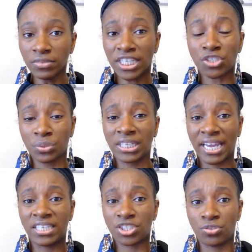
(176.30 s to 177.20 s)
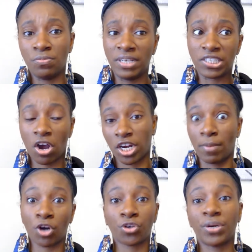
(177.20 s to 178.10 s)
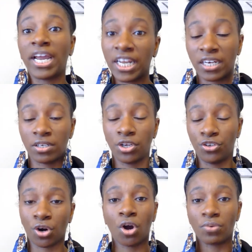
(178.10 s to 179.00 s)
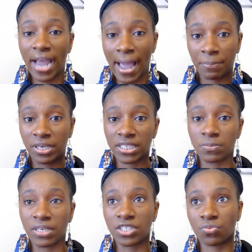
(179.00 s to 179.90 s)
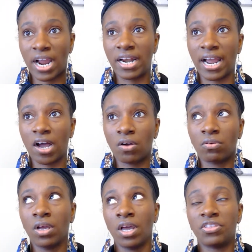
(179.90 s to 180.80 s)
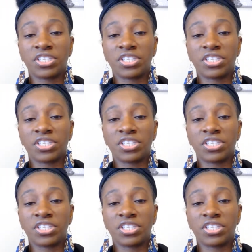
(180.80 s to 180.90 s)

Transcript: is related to me talking about creating your own happiness, because right now the